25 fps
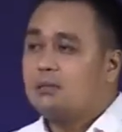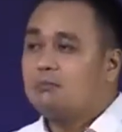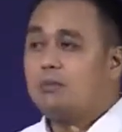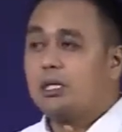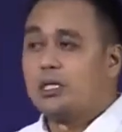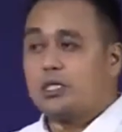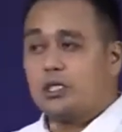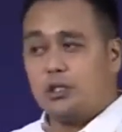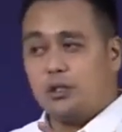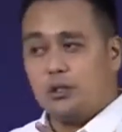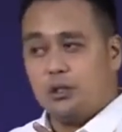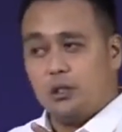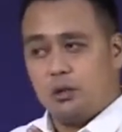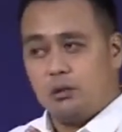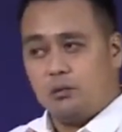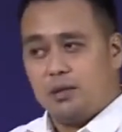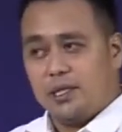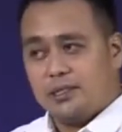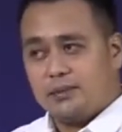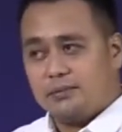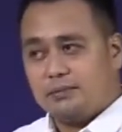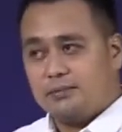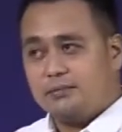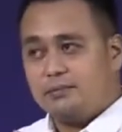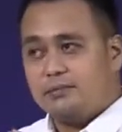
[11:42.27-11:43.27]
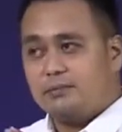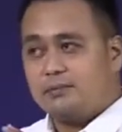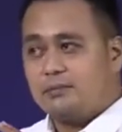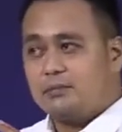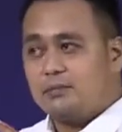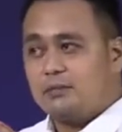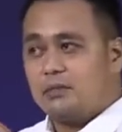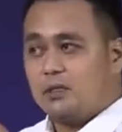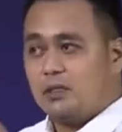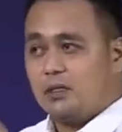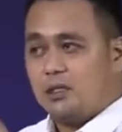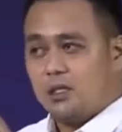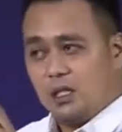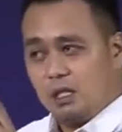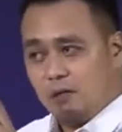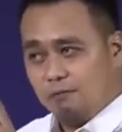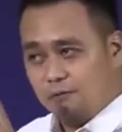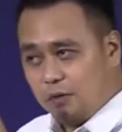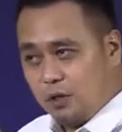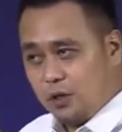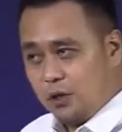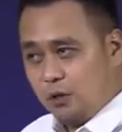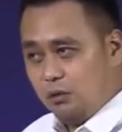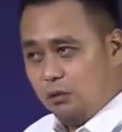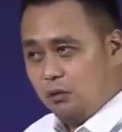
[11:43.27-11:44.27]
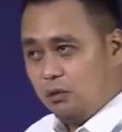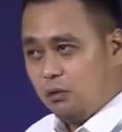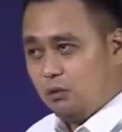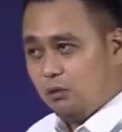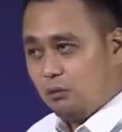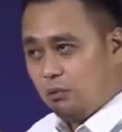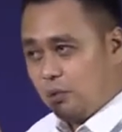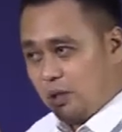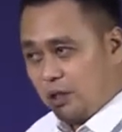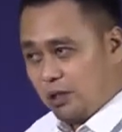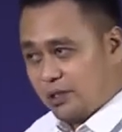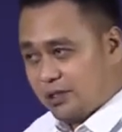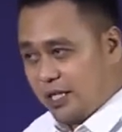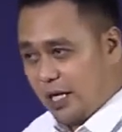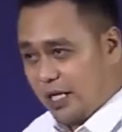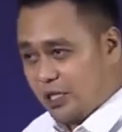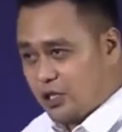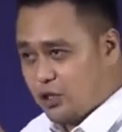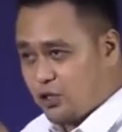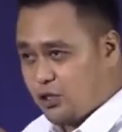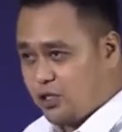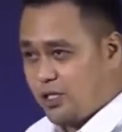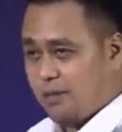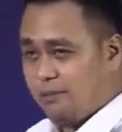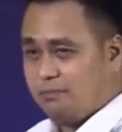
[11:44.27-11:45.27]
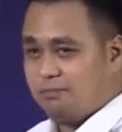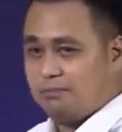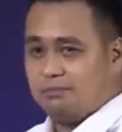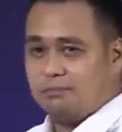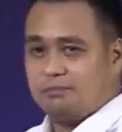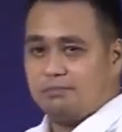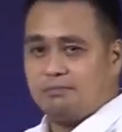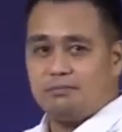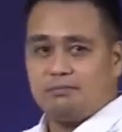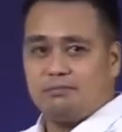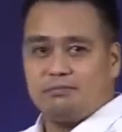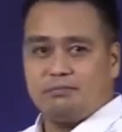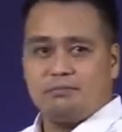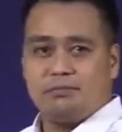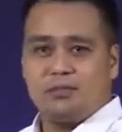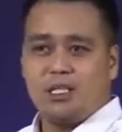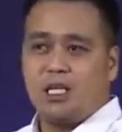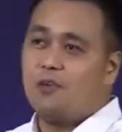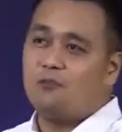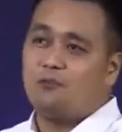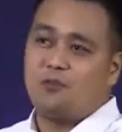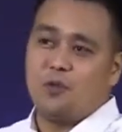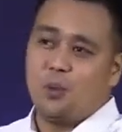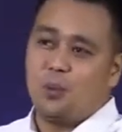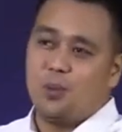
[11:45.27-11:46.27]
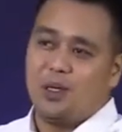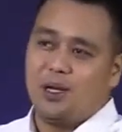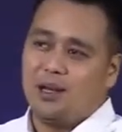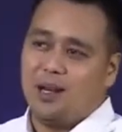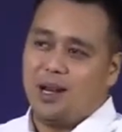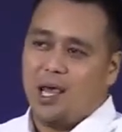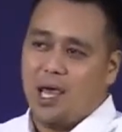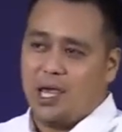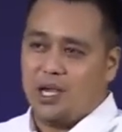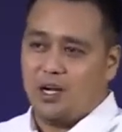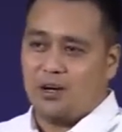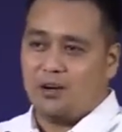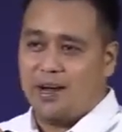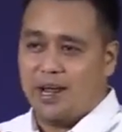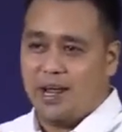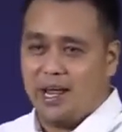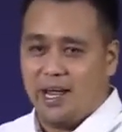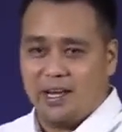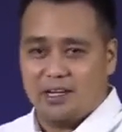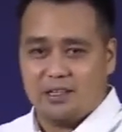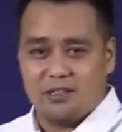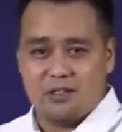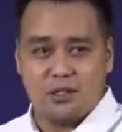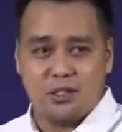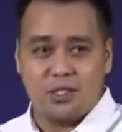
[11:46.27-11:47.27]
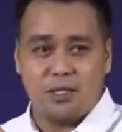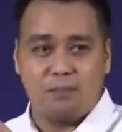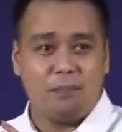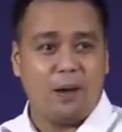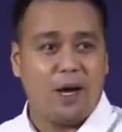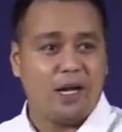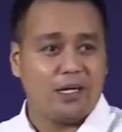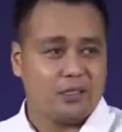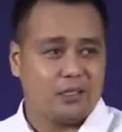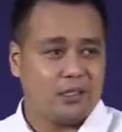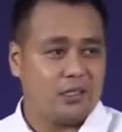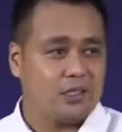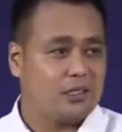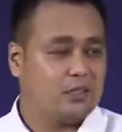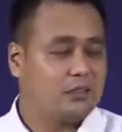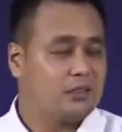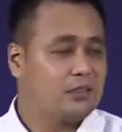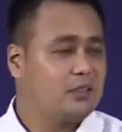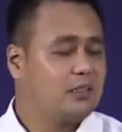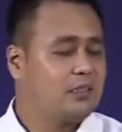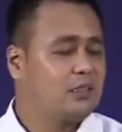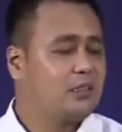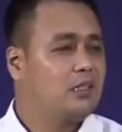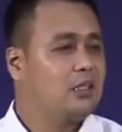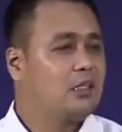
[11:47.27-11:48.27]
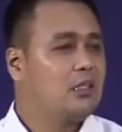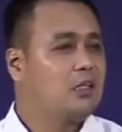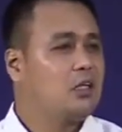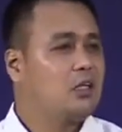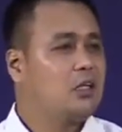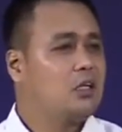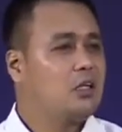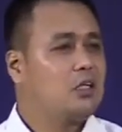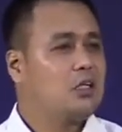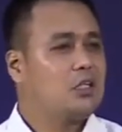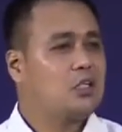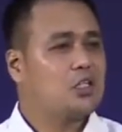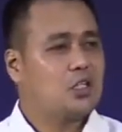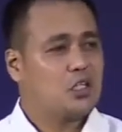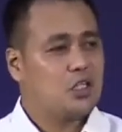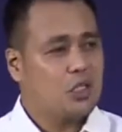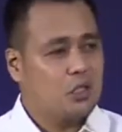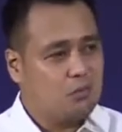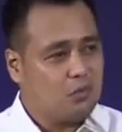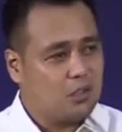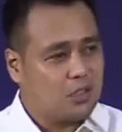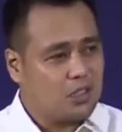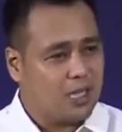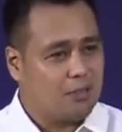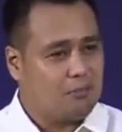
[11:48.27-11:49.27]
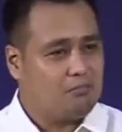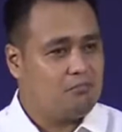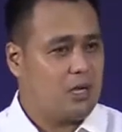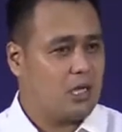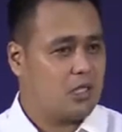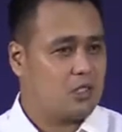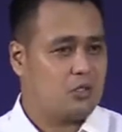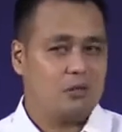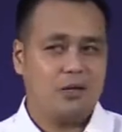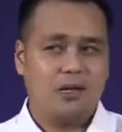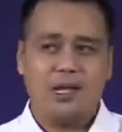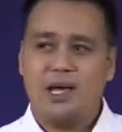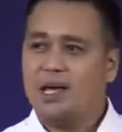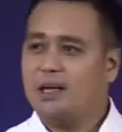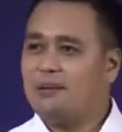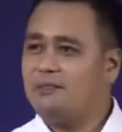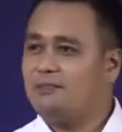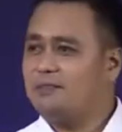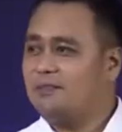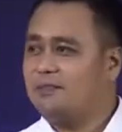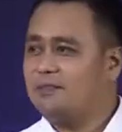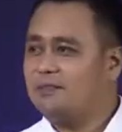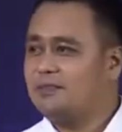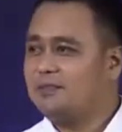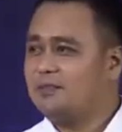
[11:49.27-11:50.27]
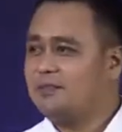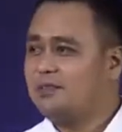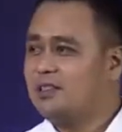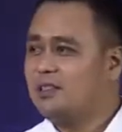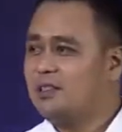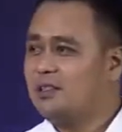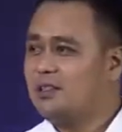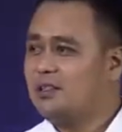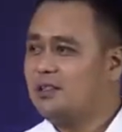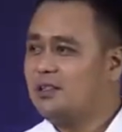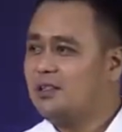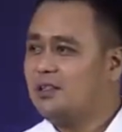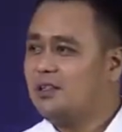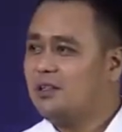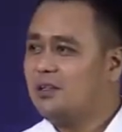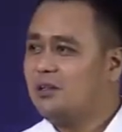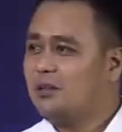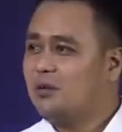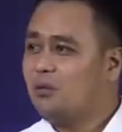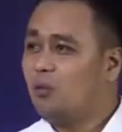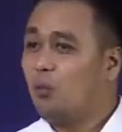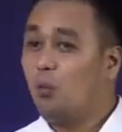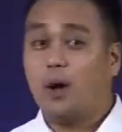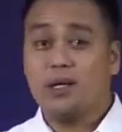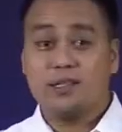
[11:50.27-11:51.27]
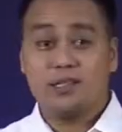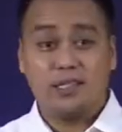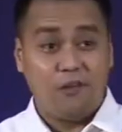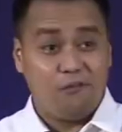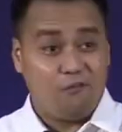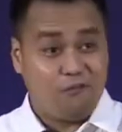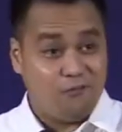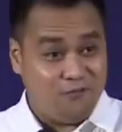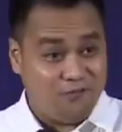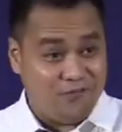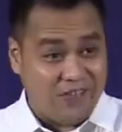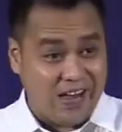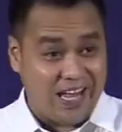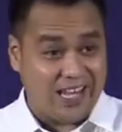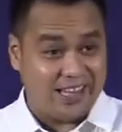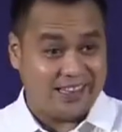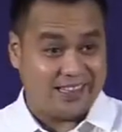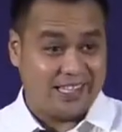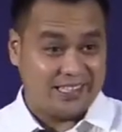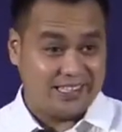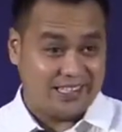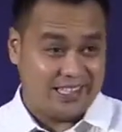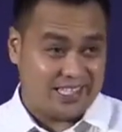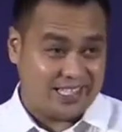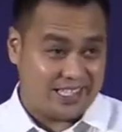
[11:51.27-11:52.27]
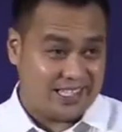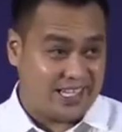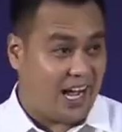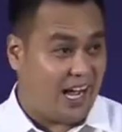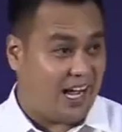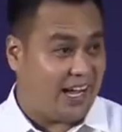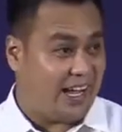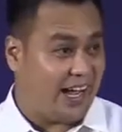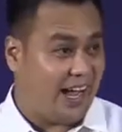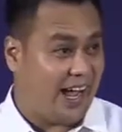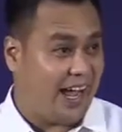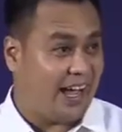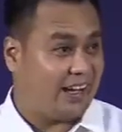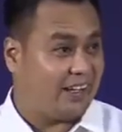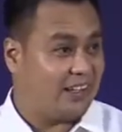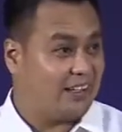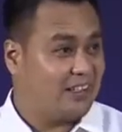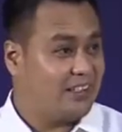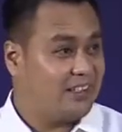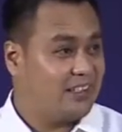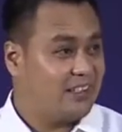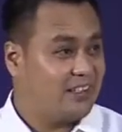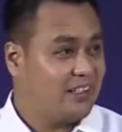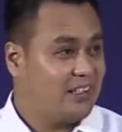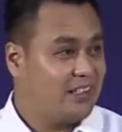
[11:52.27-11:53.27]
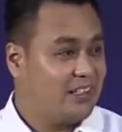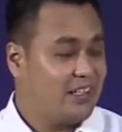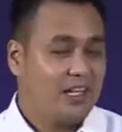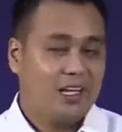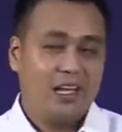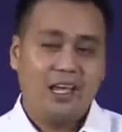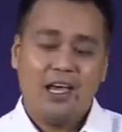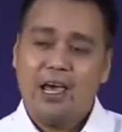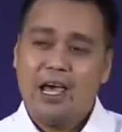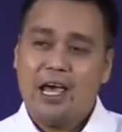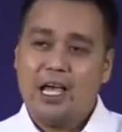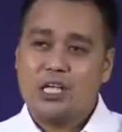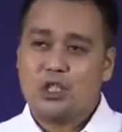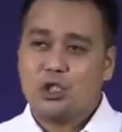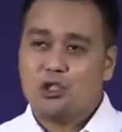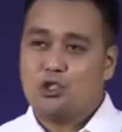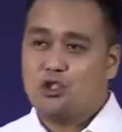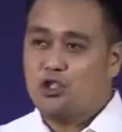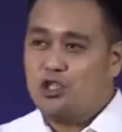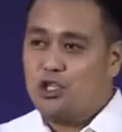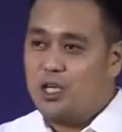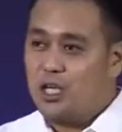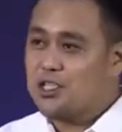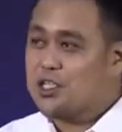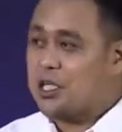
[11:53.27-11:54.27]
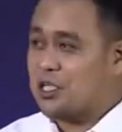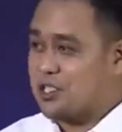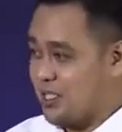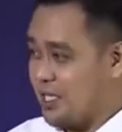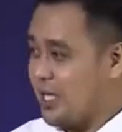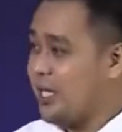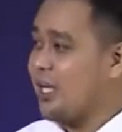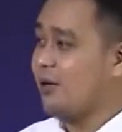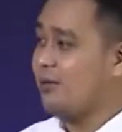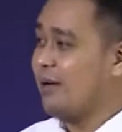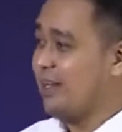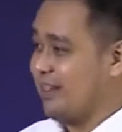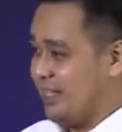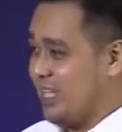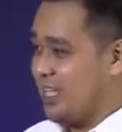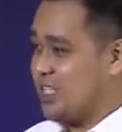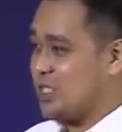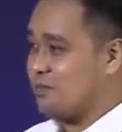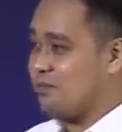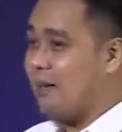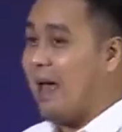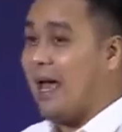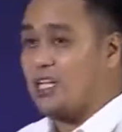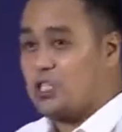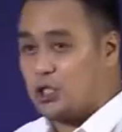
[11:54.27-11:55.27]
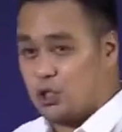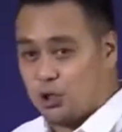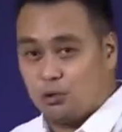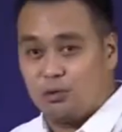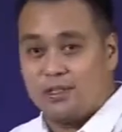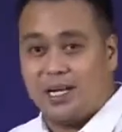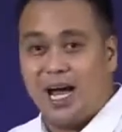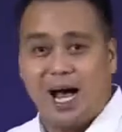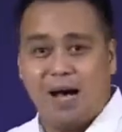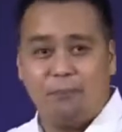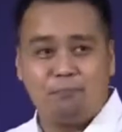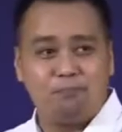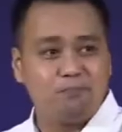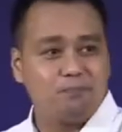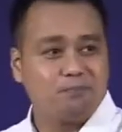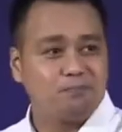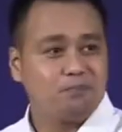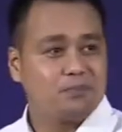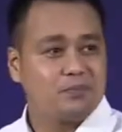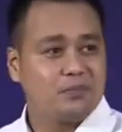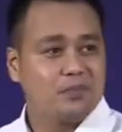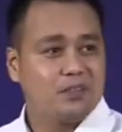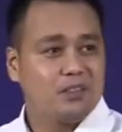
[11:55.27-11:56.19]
But you know what? If you will touch him, if you will lay your hands upon her, she will come back to life." What a faith that this guy had. And so Jesus, hearing this man, stood up.